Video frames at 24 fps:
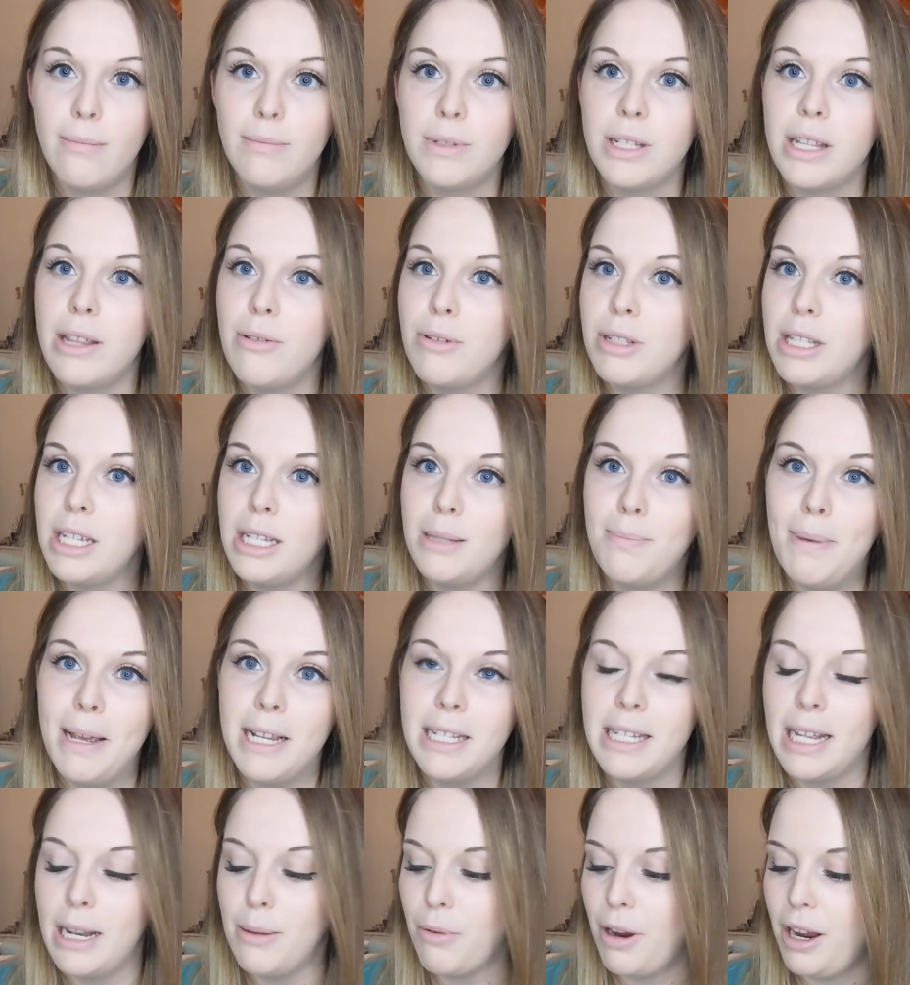so there was these big
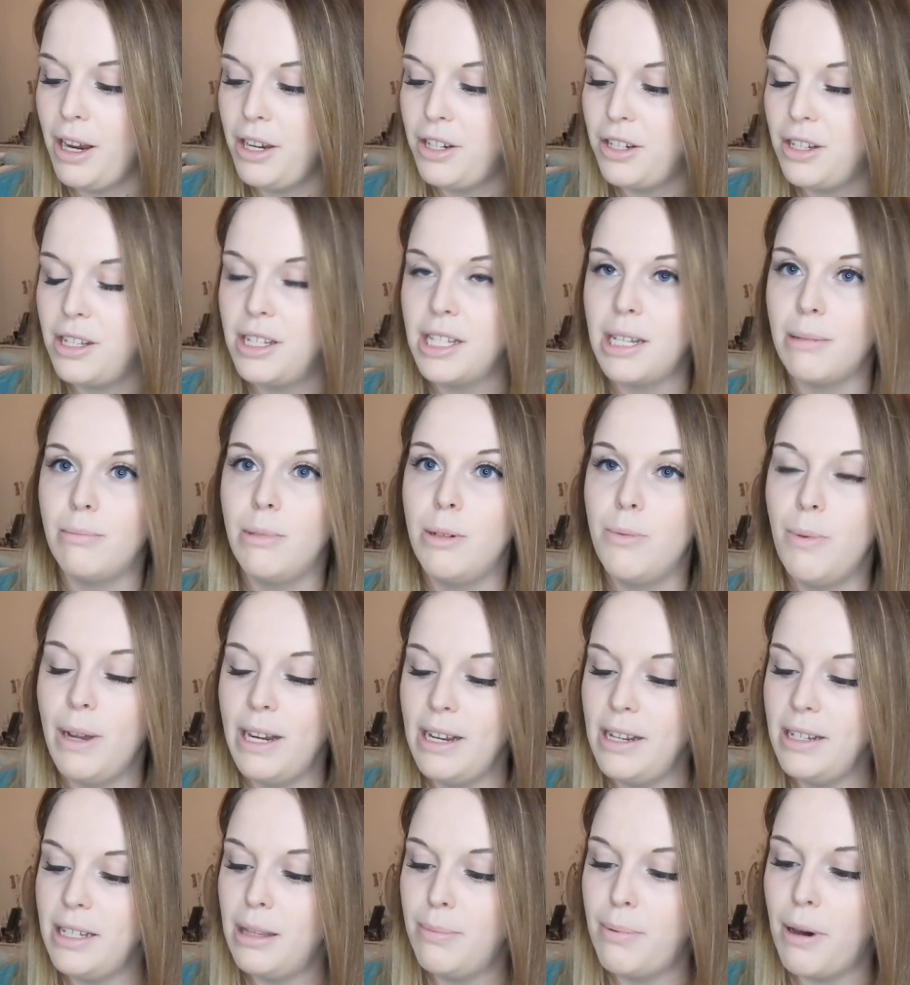celebrations, and we
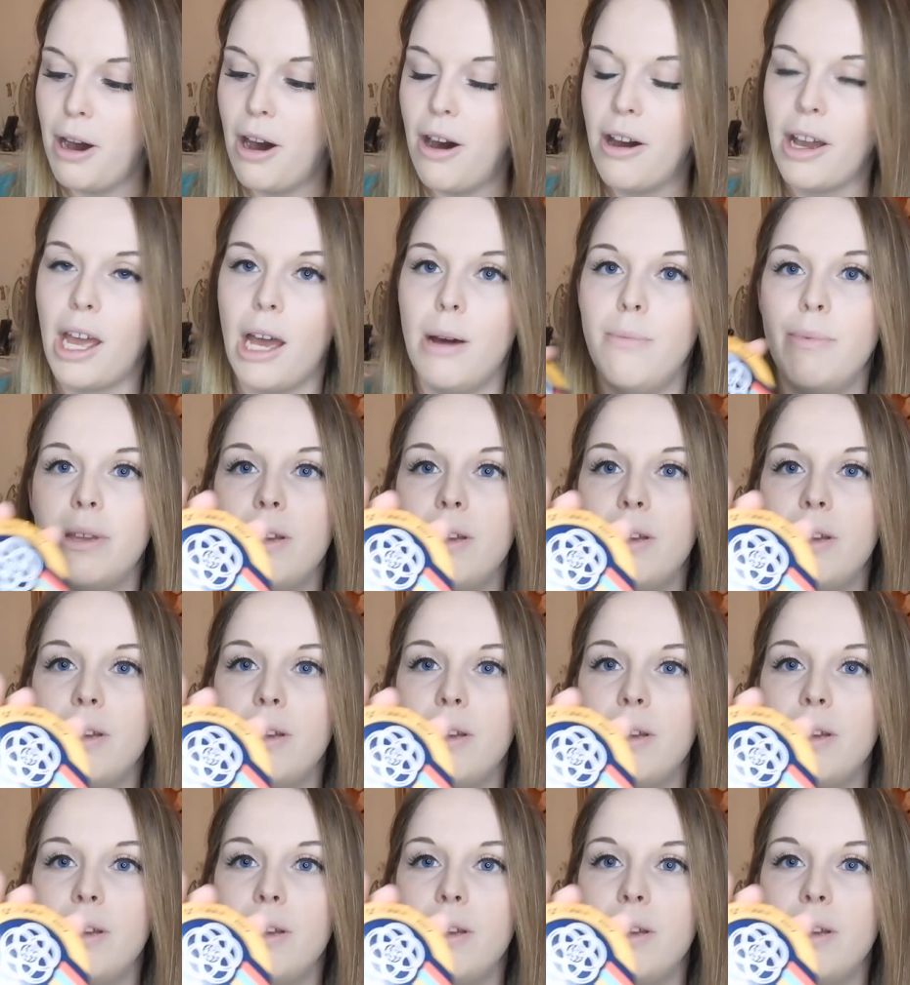went into the park and